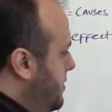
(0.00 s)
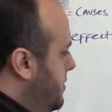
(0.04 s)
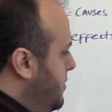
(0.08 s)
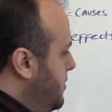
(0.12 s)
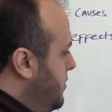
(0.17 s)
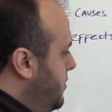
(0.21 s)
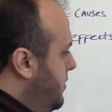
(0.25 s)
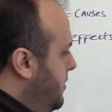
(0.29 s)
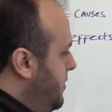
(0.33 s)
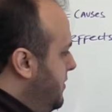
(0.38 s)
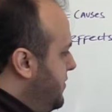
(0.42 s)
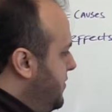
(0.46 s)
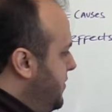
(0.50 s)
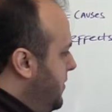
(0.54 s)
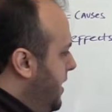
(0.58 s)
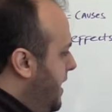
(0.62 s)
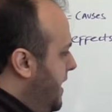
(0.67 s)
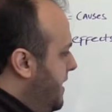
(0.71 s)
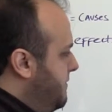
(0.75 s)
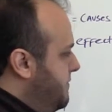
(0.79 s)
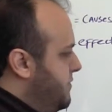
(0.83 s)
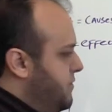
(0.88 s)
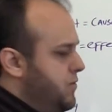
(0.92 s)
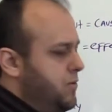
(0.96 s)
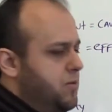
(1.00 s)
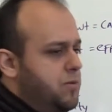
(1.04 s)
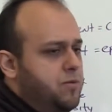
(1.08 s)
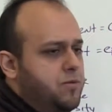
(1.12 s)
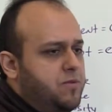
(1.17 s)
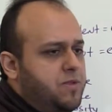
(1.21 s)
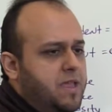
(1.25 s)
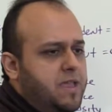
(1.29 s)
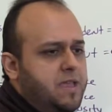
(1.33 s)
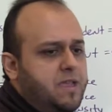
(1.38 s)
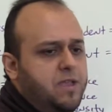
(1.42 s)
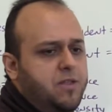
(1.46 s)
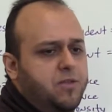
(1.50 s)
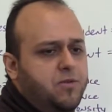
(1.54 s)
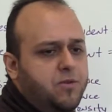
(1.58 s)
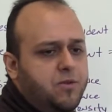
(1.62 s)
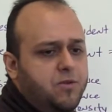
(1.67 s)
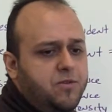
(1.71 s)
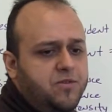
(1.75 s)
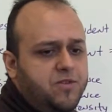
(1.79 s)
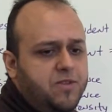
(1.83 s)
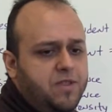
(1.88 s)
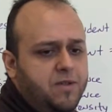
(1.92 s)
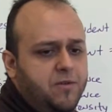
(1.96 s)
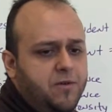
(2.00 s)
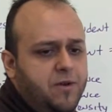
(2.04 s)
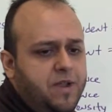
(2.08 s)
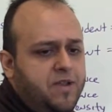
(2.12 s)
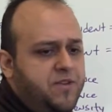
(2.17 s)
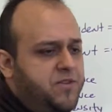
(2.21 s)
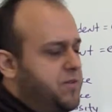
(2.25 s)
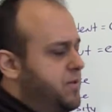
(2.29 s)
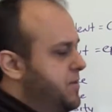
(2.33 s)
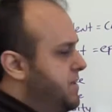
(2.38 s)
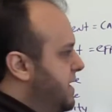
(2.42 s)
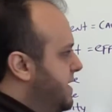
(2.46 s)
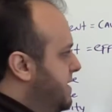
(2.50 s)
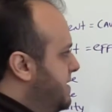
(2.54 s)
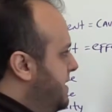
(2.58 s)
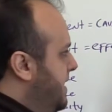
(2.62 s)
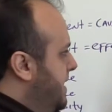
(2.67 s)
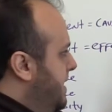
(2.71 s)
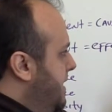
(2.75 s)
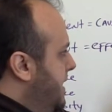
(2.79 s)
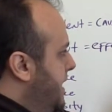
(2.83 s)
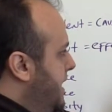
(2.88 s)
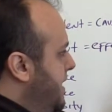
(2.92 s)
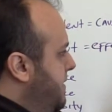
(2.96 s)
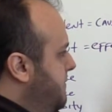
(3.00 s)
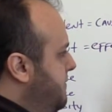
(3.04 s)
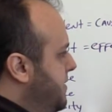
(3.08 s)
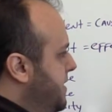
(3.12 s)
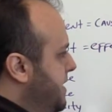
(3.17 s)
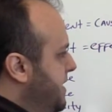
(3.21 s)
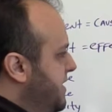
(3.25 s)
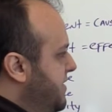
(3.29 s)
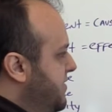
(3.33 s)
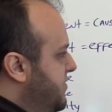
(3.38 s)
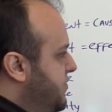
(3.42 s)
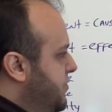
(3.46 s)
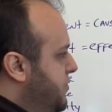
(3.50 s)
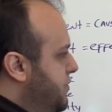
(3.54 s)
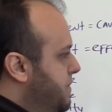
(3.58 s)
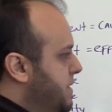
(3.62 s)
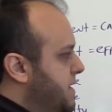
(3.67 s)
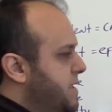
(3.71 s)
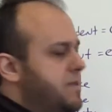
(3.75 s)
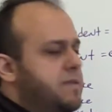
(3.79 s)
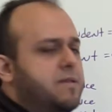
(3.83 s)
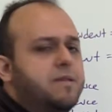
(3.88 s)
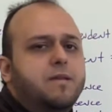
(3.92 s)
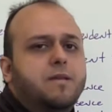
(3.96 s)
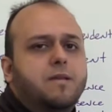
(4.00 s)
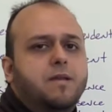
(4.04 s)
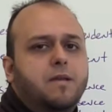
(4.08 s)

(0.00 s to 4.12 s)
You also have to take into consideration that every instrument